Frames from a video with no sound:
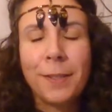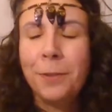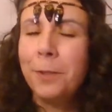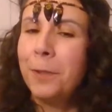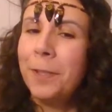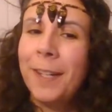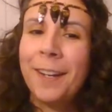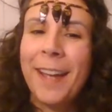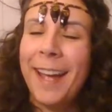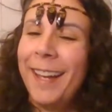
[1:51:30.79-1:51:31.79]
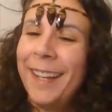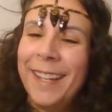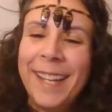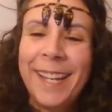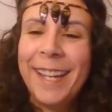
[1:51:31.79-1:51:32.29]
Whew, okay.
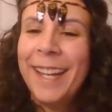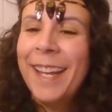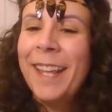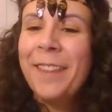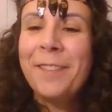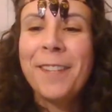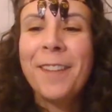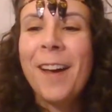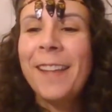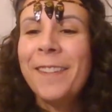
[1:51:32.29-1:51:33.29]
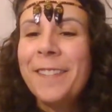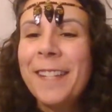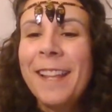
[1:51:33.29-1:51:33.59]
There's a lot. Because